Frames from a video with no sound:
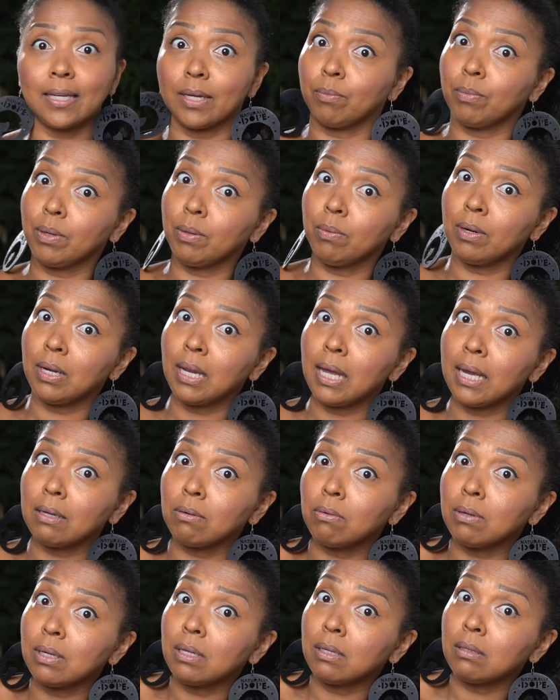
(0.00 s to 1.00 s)
And we were
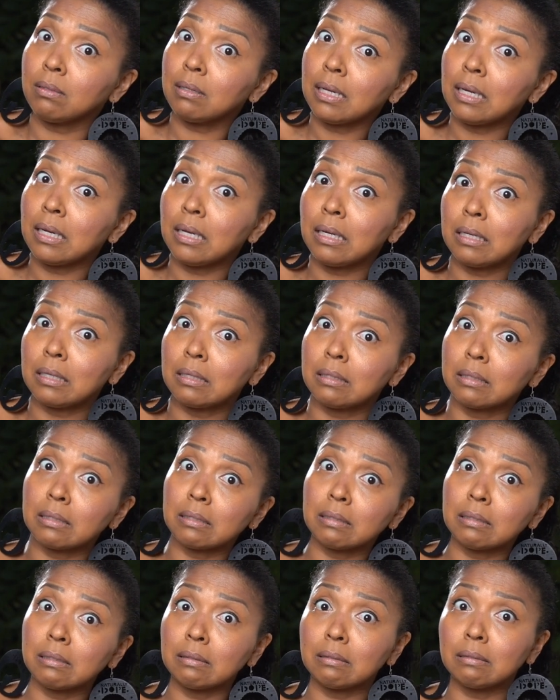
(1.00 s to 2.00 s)
like, "Well, yeah, I
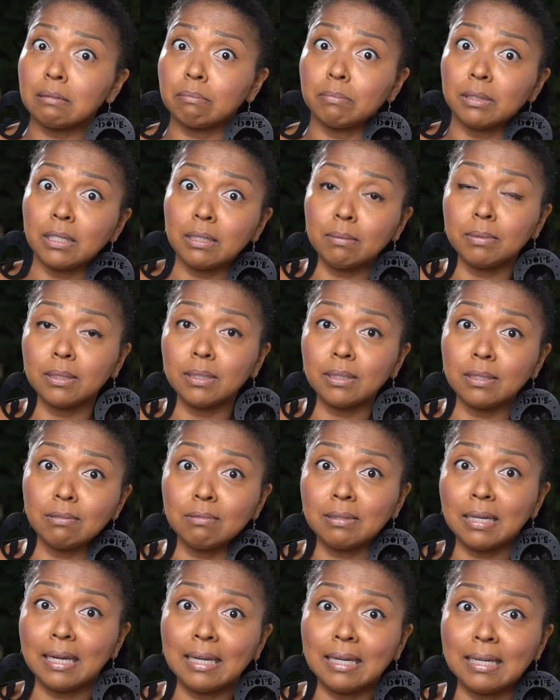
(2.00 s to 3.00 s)
guess maybe you
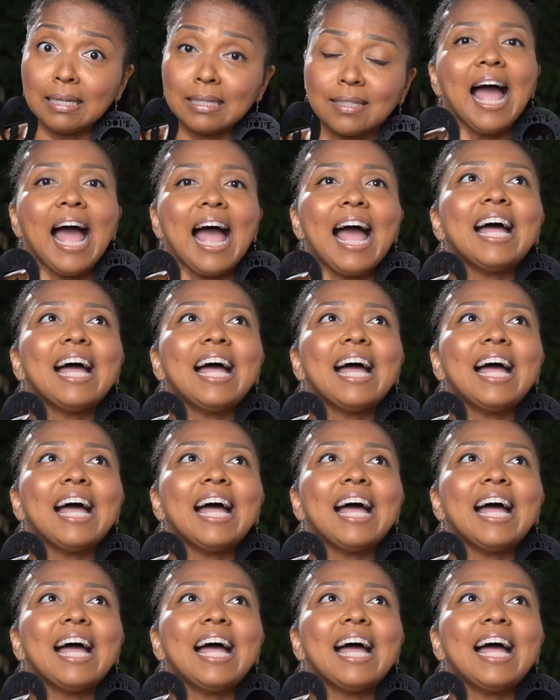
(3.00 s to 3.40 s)
can."